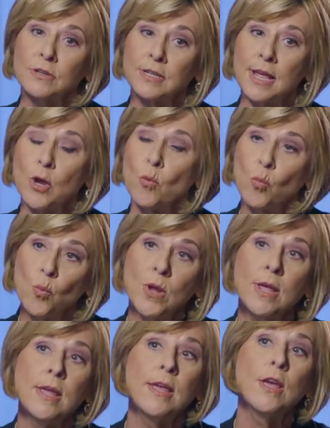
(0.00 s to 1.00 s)
are saying,
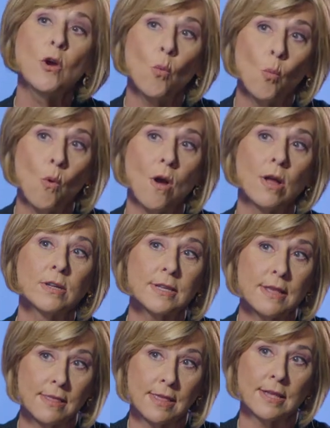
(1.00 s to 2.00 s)
we
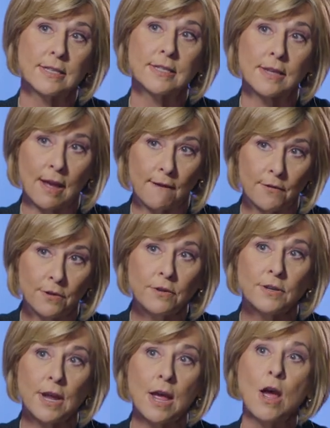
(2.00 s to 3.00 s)
want this
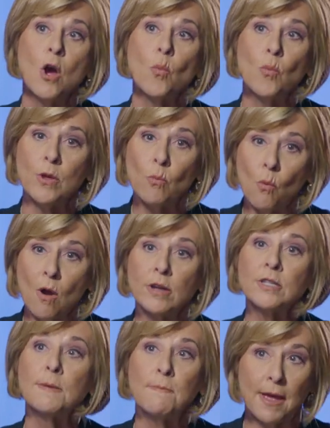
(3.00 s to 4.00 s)
covered, we
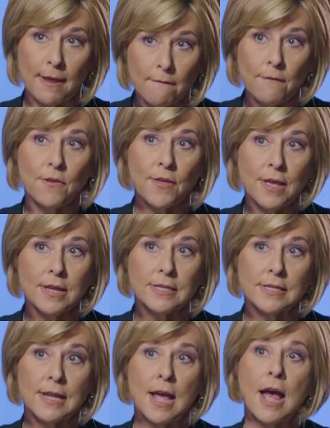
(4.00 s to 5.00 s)
want to pay for
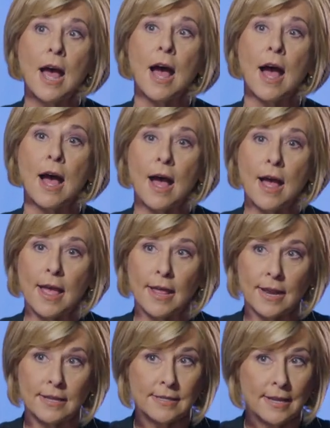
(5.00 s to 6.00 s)
this,
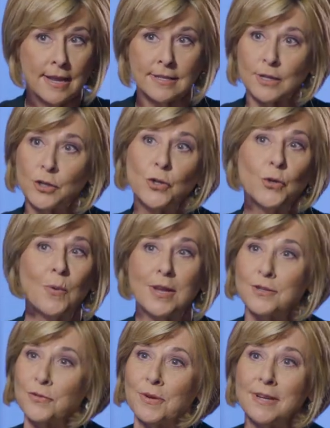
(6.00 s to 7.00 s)
and it's a two-way
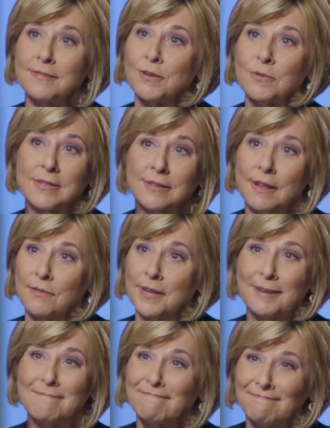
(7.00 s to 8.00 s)
street, so it's lovely.